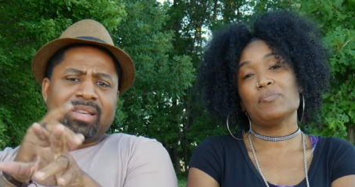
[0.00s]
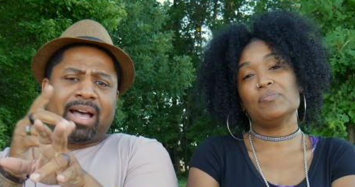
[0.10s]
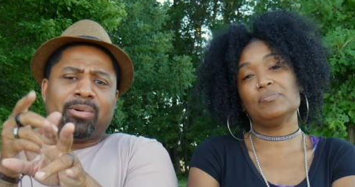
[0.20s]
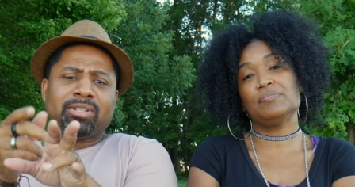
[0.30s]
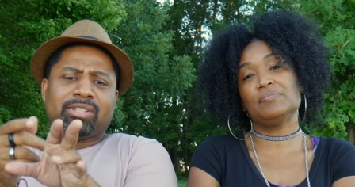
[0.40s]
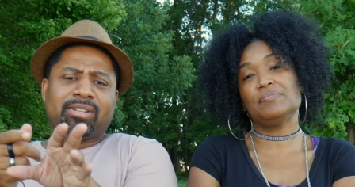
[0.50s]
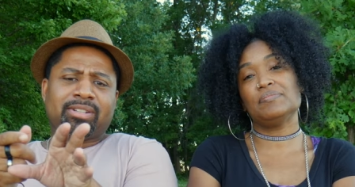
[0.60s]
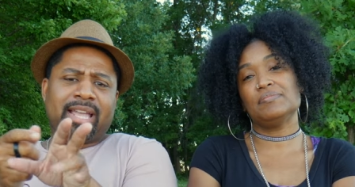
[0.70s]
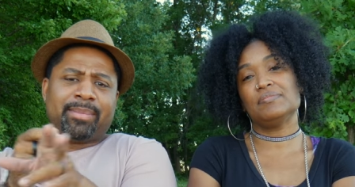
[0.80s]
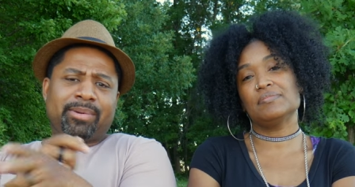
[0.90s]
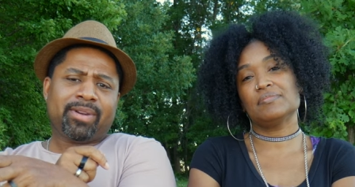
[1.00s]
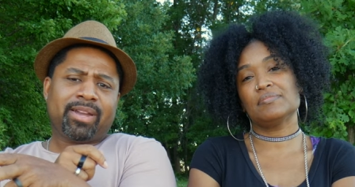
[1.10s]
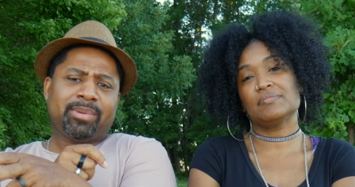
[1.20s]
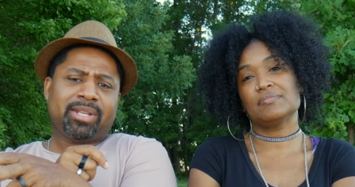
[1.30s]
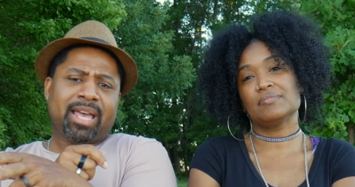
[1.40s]
Speaker 1: I would turn the camera
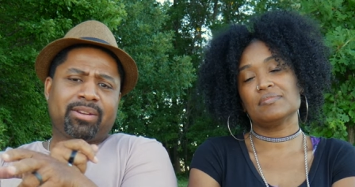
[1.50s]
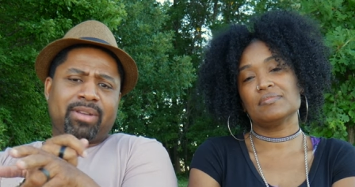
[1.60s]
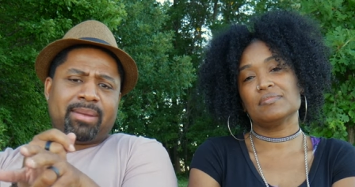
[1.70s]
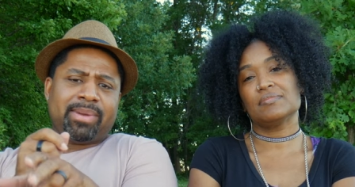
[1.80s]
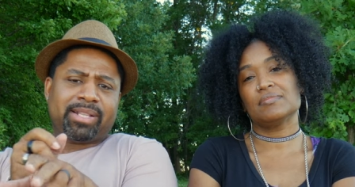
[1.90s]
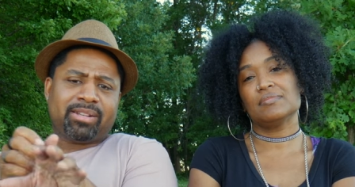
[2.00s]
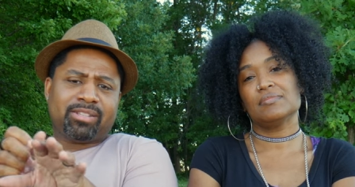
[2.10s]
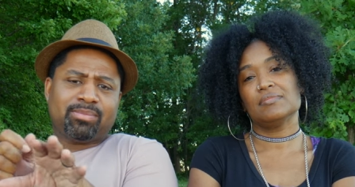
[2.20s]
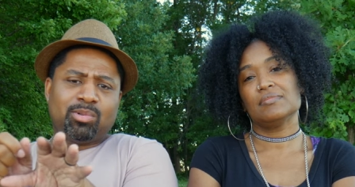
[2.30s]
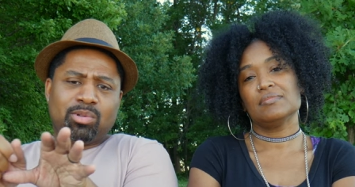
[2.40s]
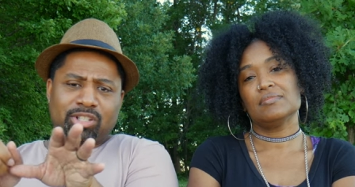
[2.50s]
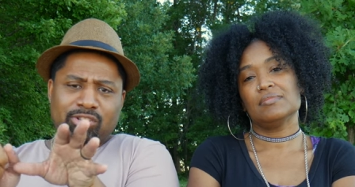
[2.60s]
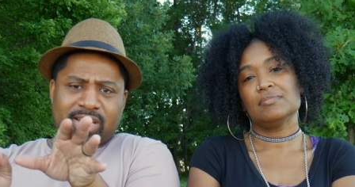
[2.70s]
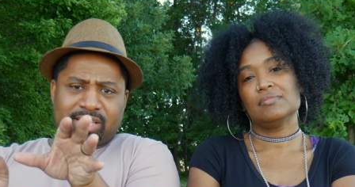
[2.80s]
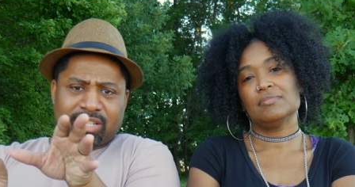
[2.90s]
around, but I don't know how to make that a smoother
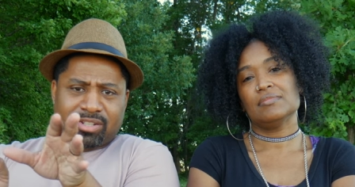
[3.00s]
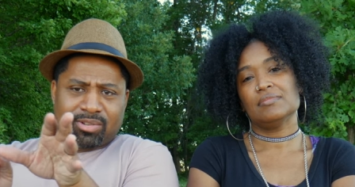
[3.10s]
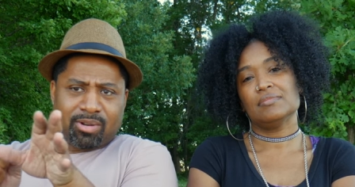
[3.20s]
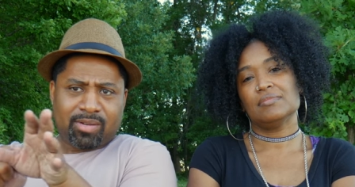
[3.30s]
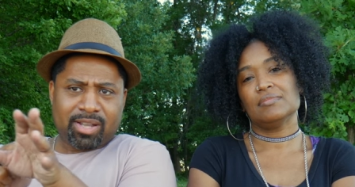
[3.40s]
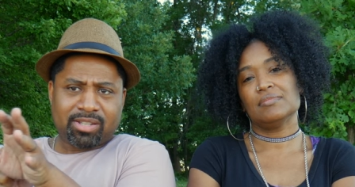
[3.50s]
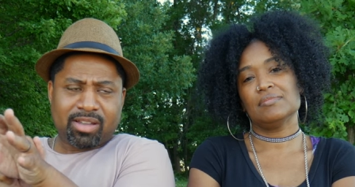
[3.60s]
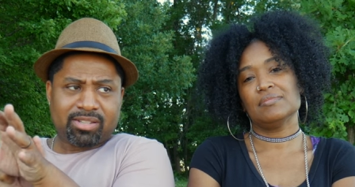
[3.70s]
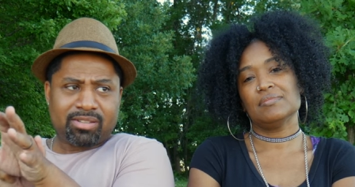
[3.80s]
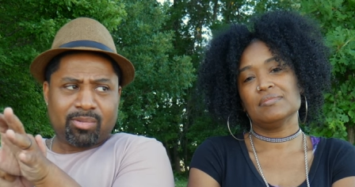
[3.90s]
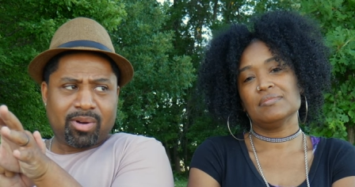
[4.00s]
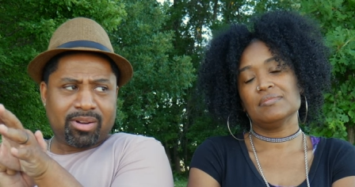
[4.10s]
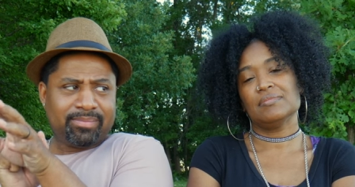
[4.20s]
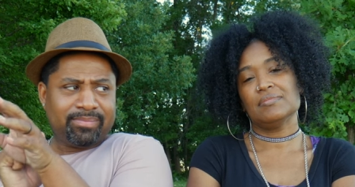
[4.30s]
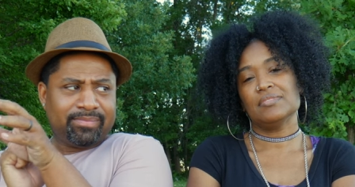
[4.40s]
transition to go around so y'all can see the
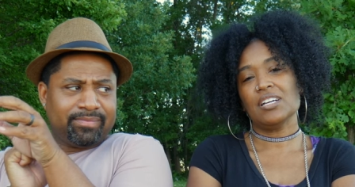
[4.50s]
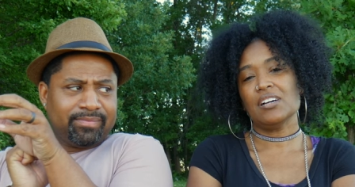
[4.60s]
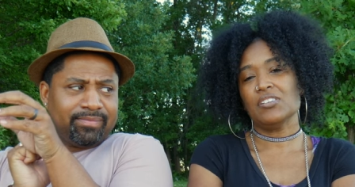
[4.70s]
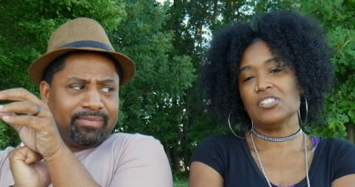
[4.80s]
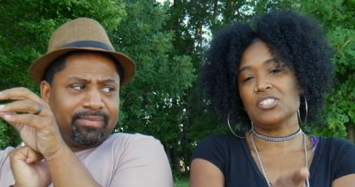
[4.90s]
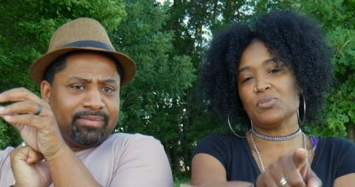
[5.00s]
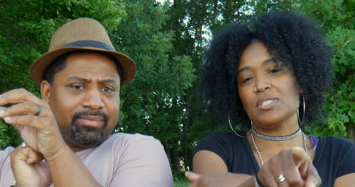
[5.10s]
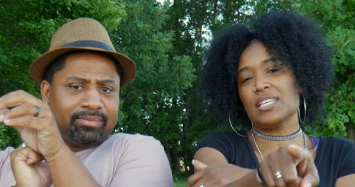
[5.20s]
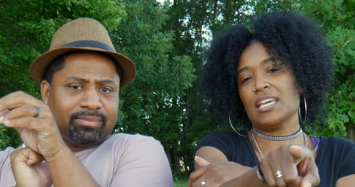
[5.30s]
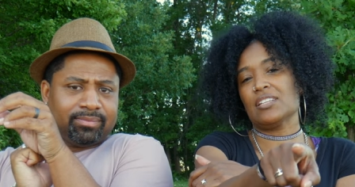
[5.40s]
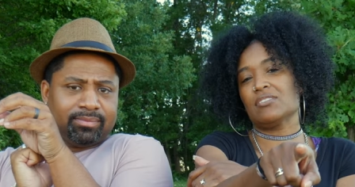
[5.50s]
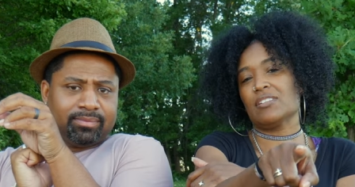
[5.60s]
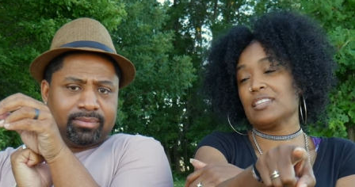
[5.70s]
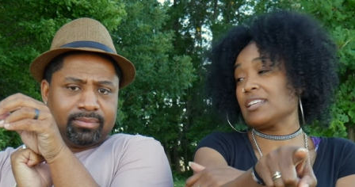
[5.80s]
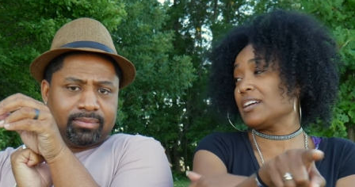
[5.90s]
water.
Speaker 2: Oh, you just twist the handle
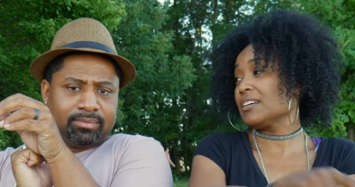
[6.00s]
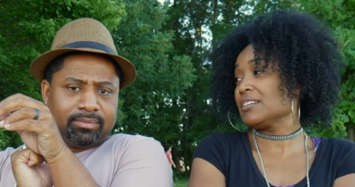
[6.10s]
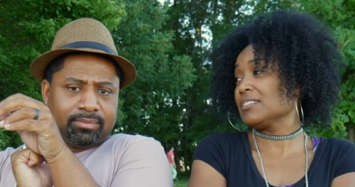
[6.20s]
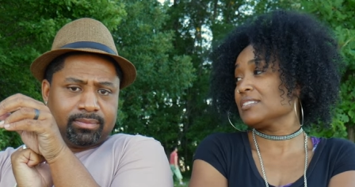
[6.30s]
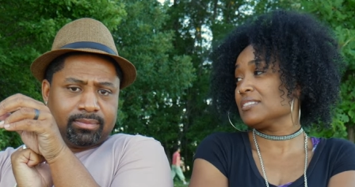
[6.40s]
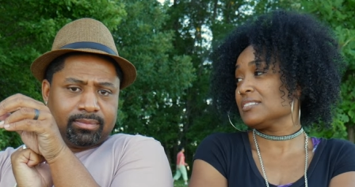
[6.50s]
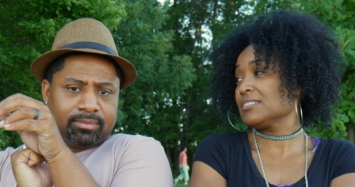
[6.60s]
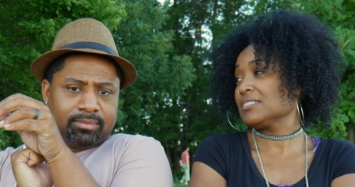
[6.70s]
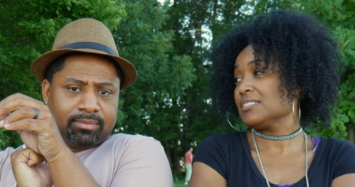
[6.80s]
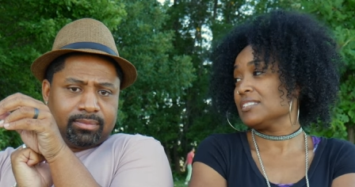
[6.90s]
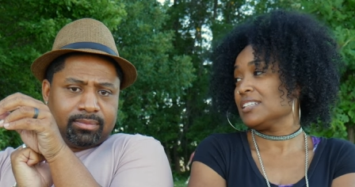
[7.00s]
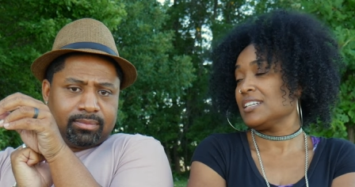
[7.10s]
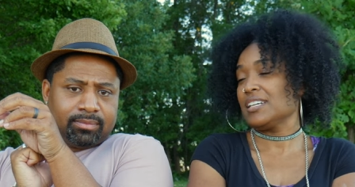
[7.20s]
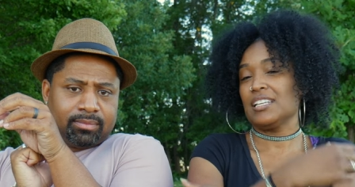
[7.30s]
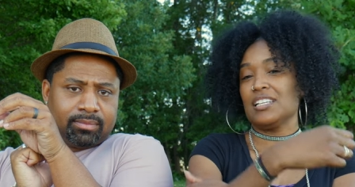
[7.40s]
right there.
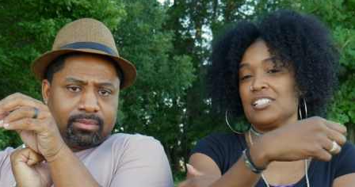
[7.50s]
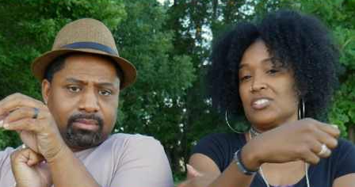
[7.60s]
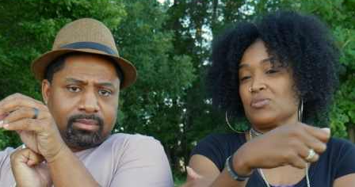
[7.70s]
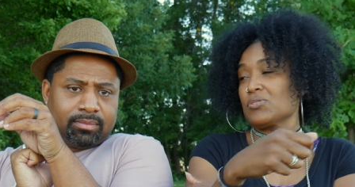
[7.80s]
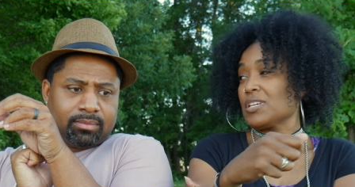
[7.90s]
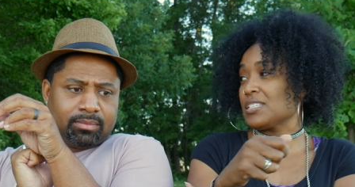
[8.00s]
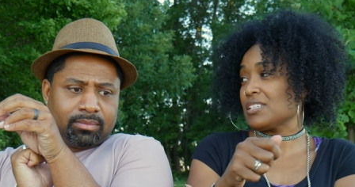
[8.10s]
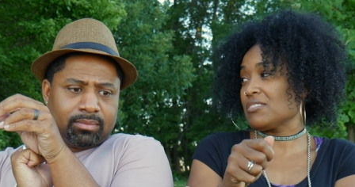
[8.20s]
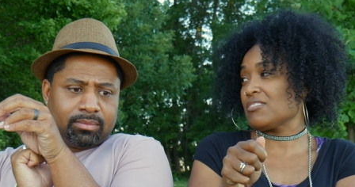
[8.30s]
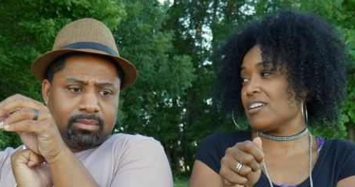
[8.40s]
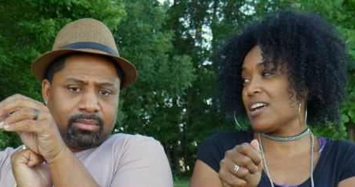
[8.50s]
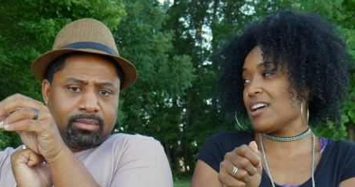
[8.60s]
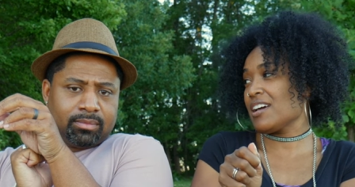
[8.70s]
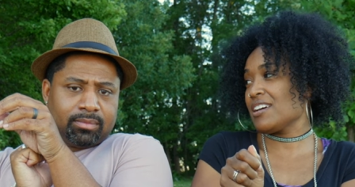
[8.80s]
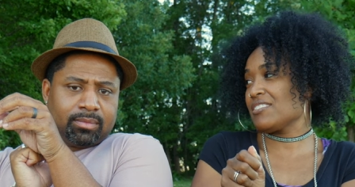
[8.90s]
And it just rotates it
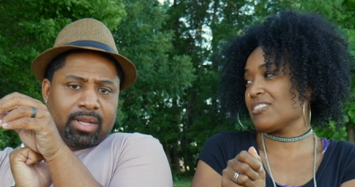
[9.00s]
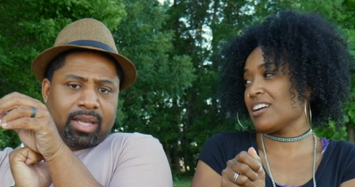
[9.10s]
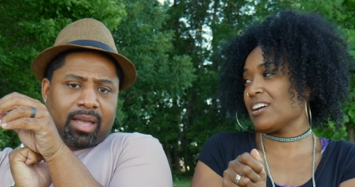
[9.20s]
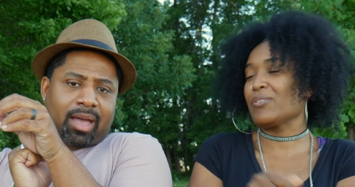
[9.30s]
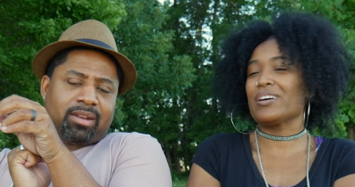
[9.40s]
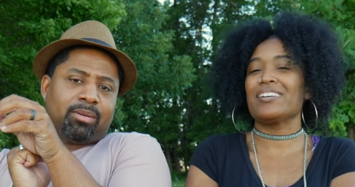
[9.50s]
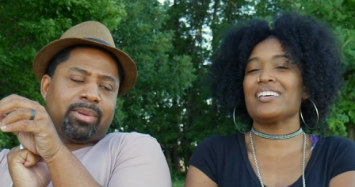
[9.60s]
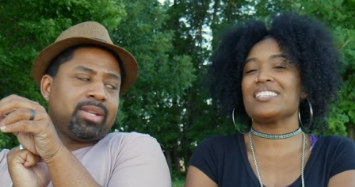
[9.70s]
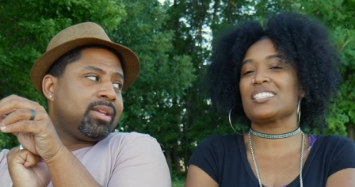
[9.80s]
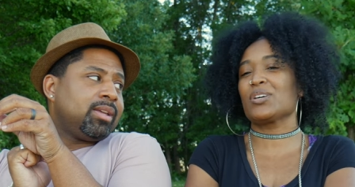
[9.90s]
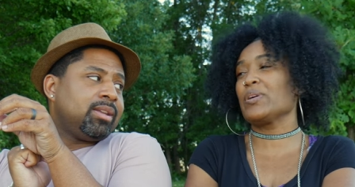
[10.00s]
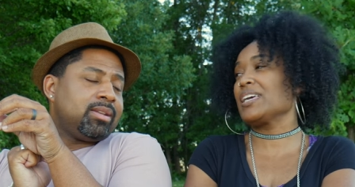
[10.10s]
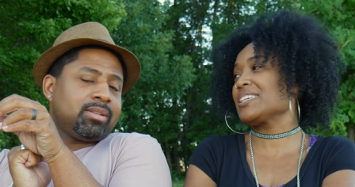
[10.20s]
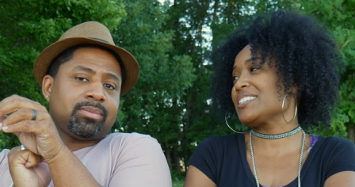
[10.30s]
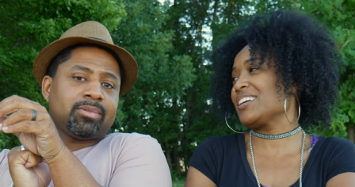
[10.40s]
right around. Oh, well, I know, but it, squeaks, it
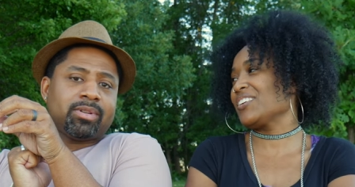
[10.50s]
needs some so,